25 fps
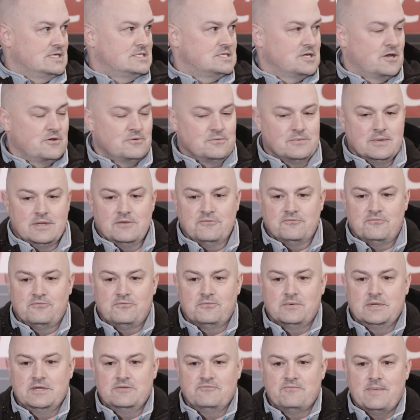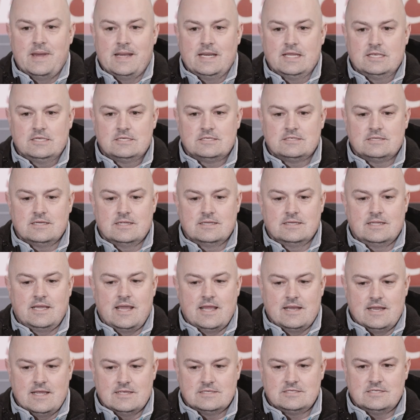So we've managed, and
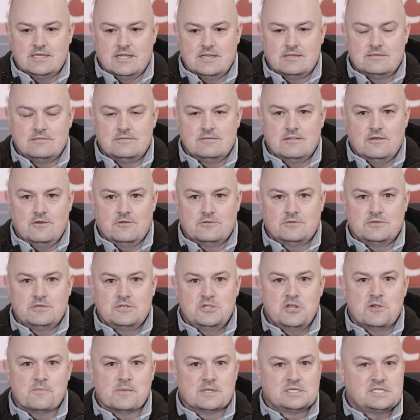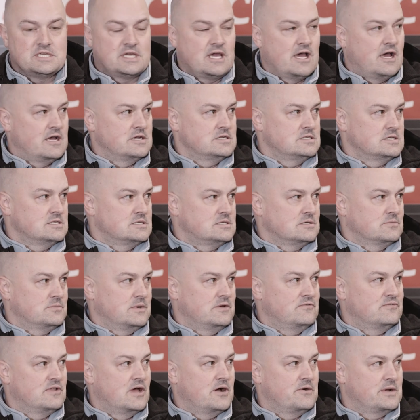Ken has said on numerous occasions, that
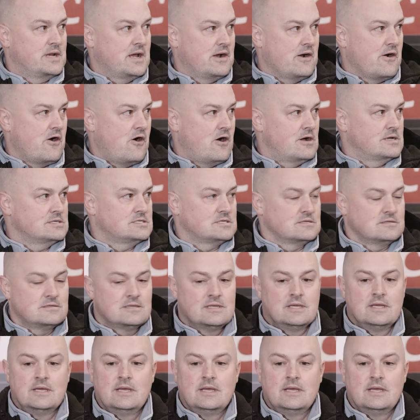we've lowered our eyes and